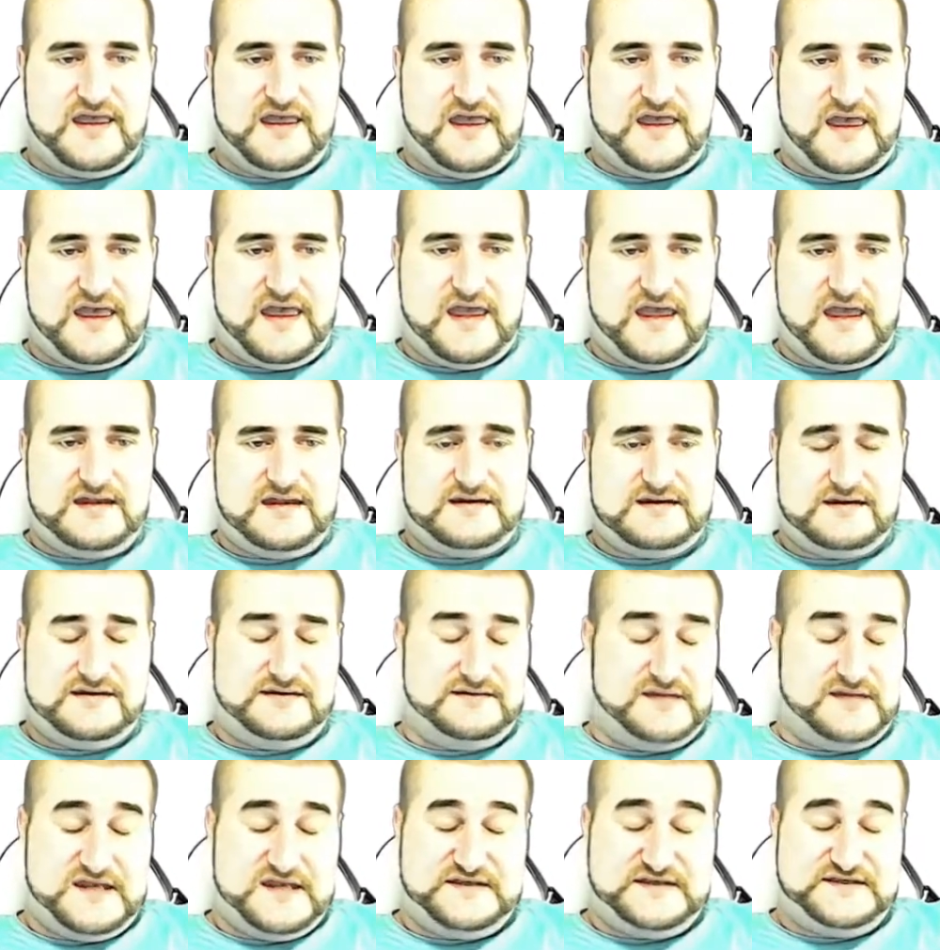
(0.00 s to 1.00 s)
and
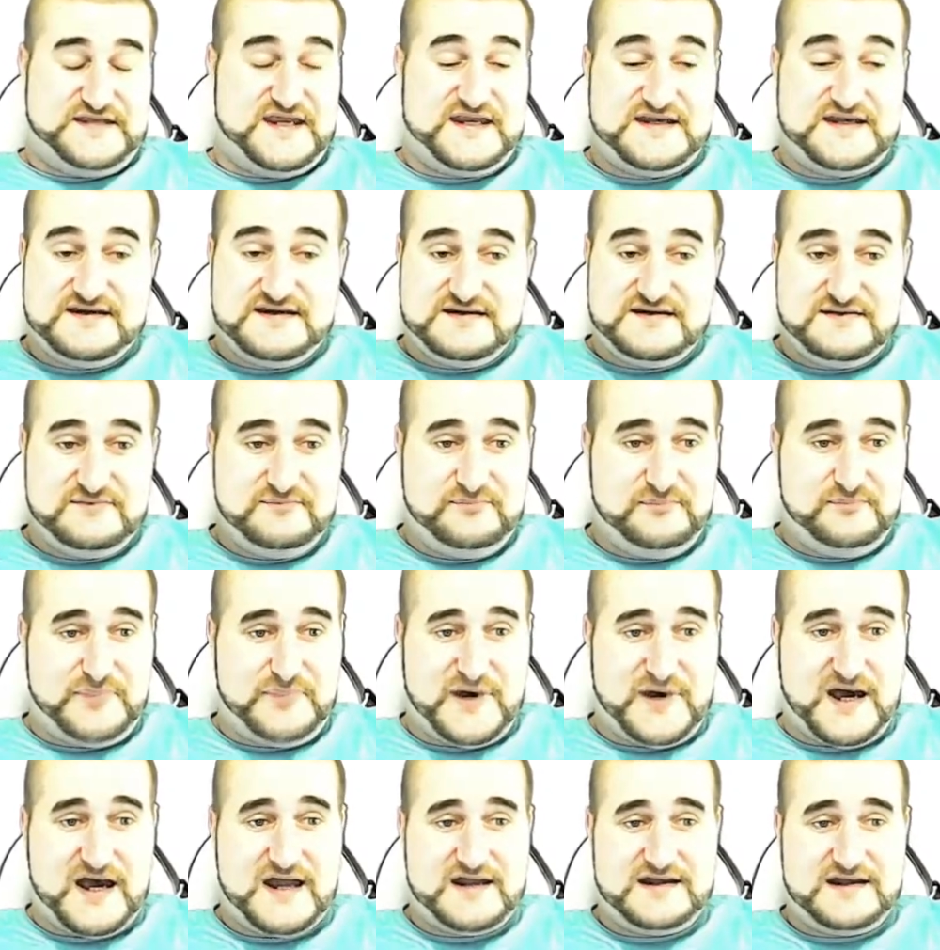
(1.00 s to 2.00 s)
it didn't.
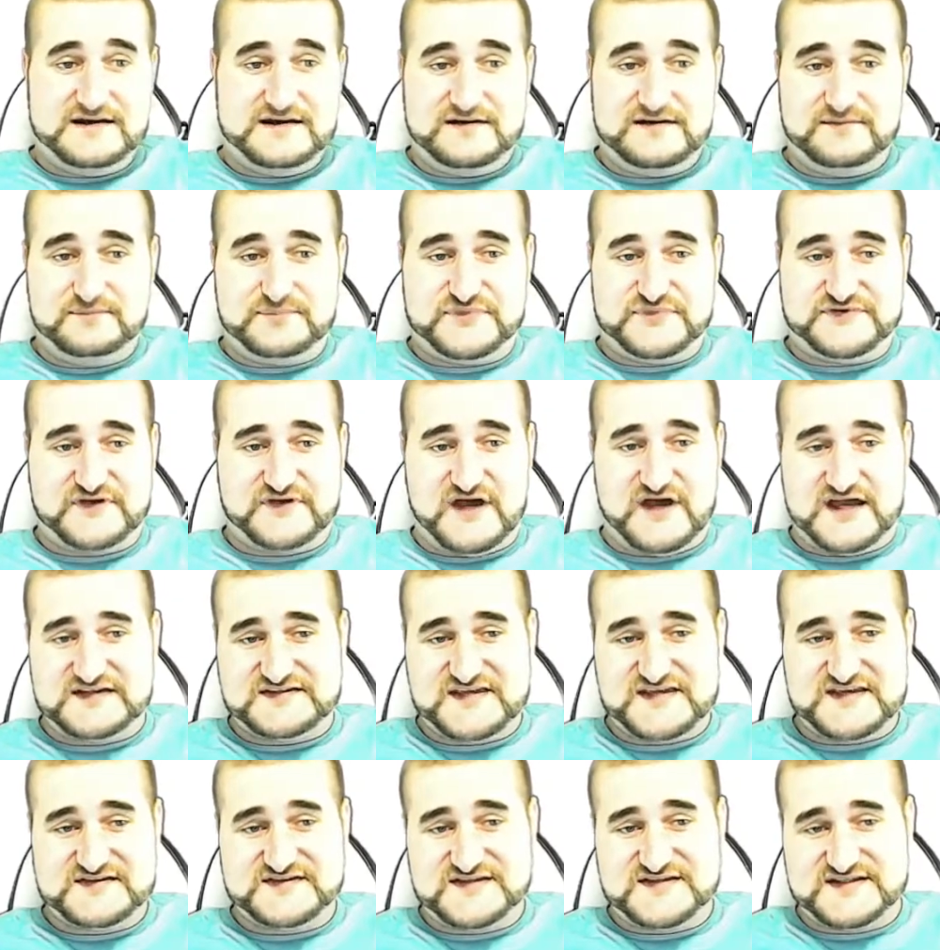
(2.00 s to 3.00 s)
But Precise
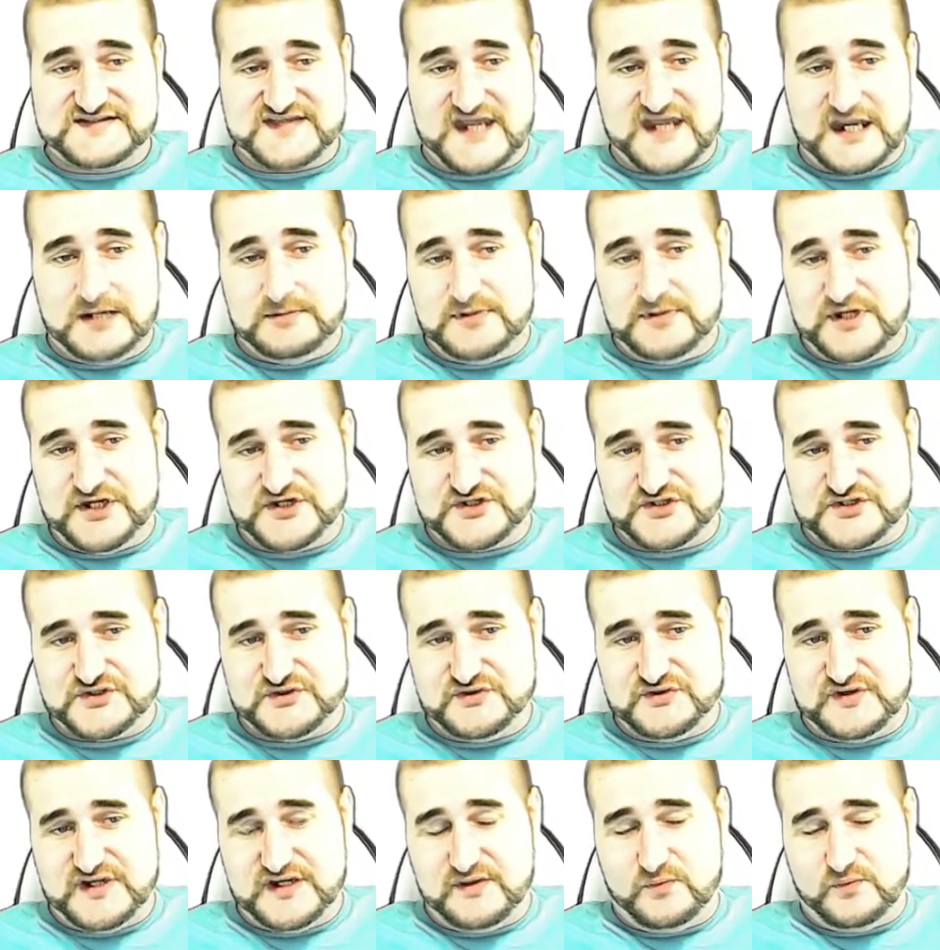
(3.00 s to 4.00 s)
has the same
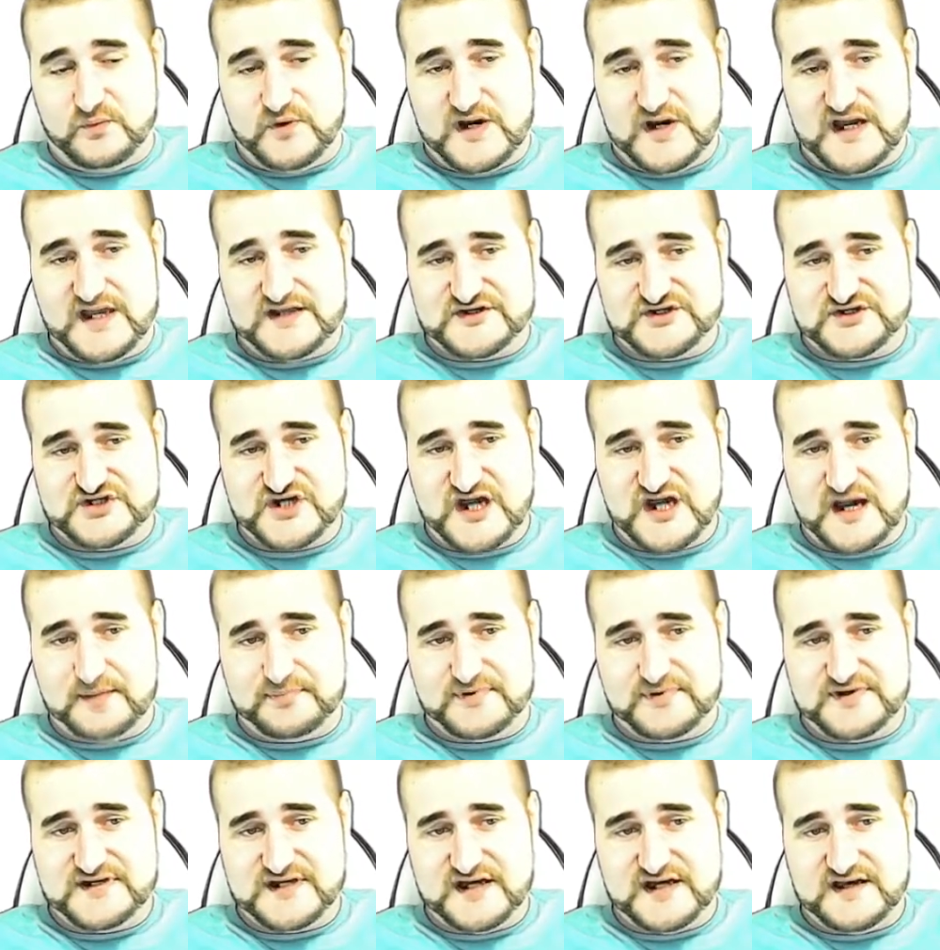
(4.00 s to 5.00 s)
issue in a way as
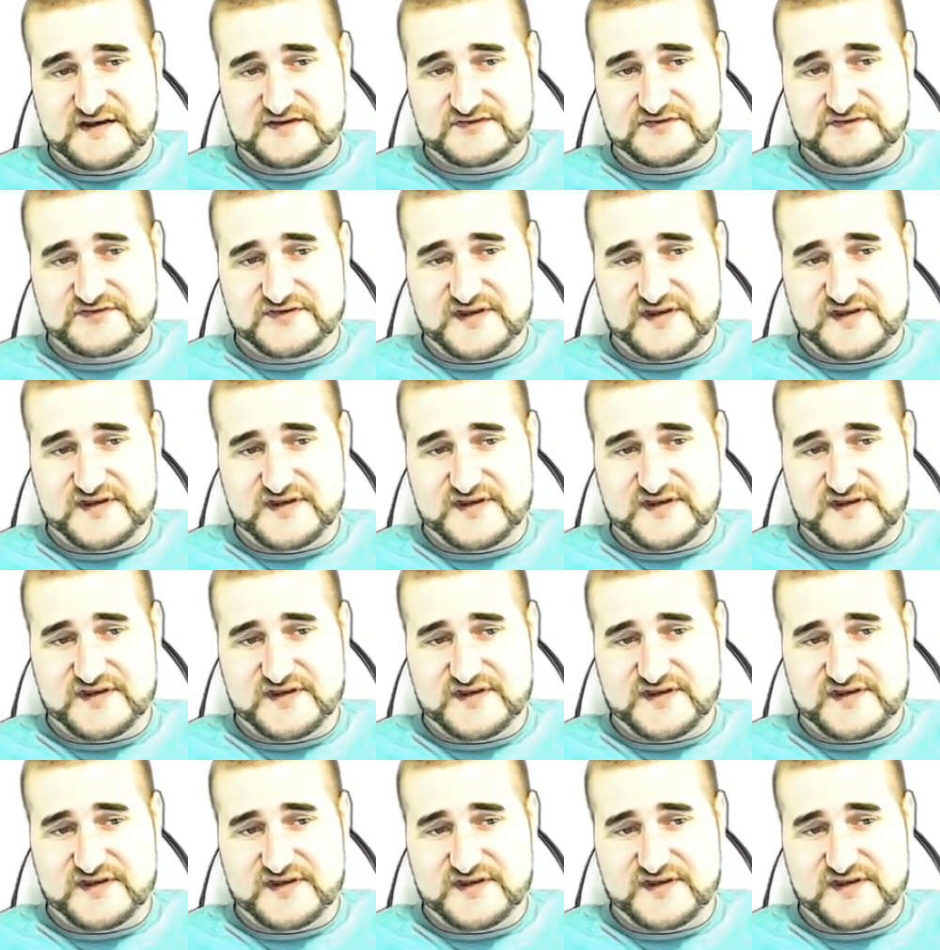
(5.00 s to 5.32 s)
Sharpen does,